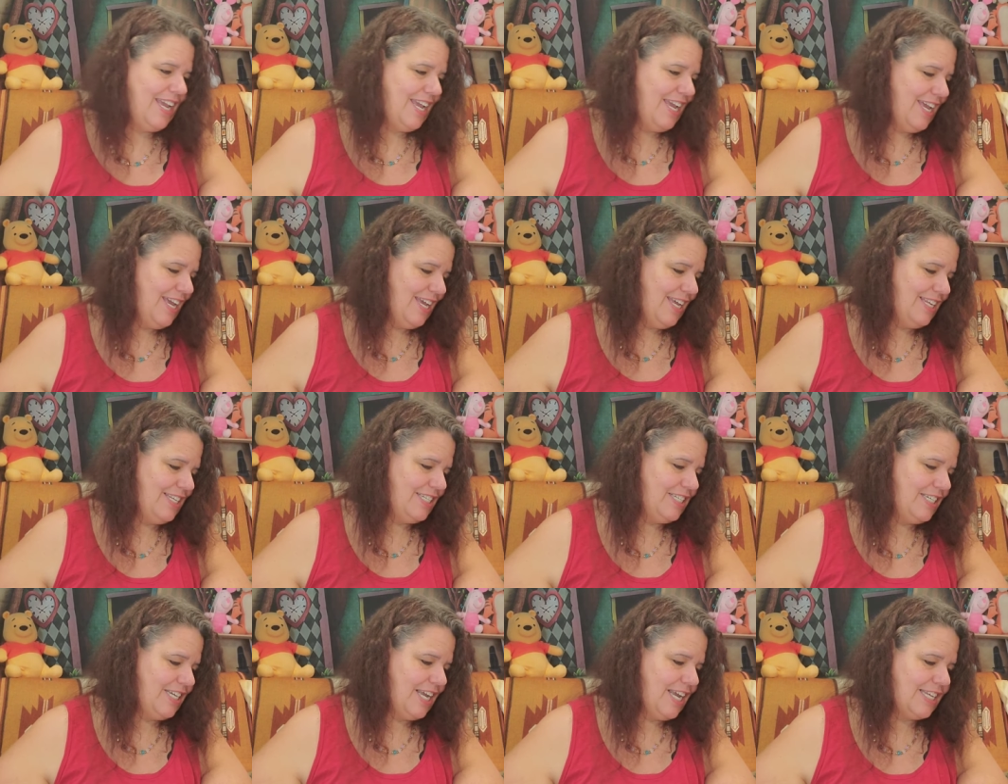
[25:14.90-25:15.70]
And
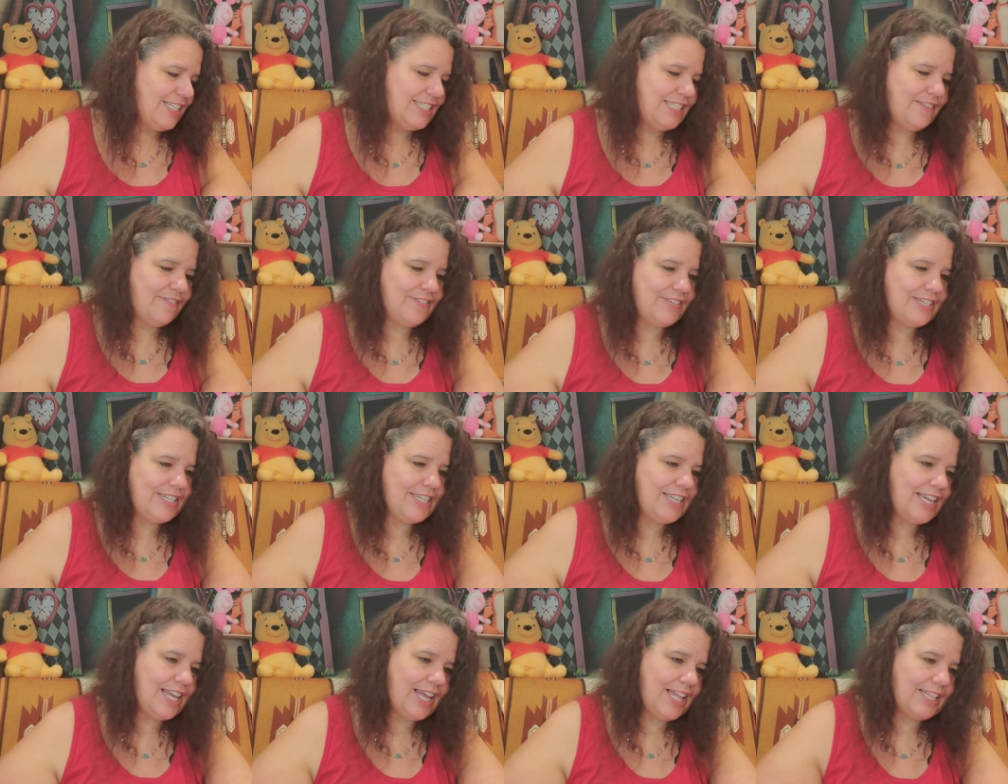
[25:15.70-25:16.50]
she has
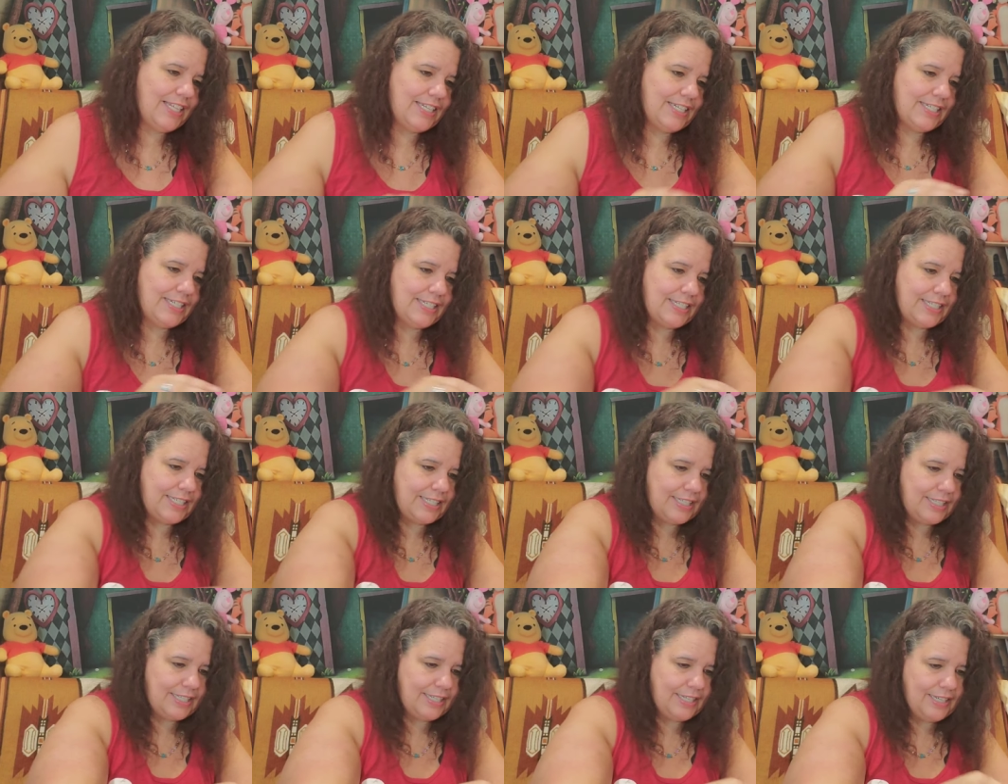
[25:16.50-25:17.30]
17
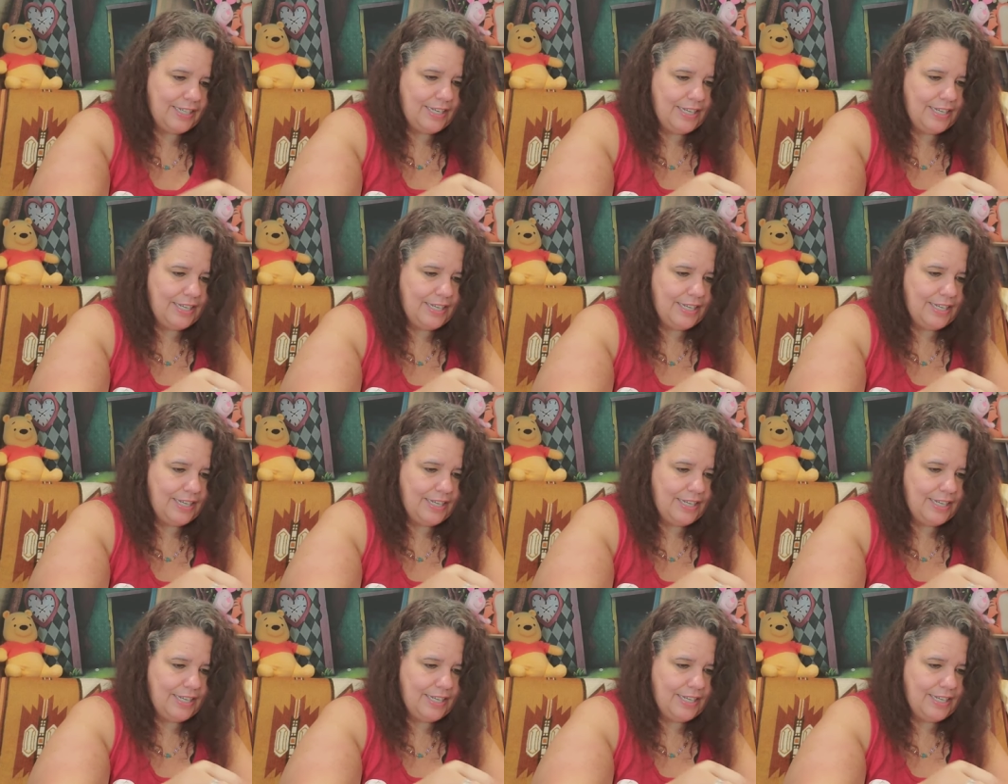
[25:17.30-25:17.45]
colors.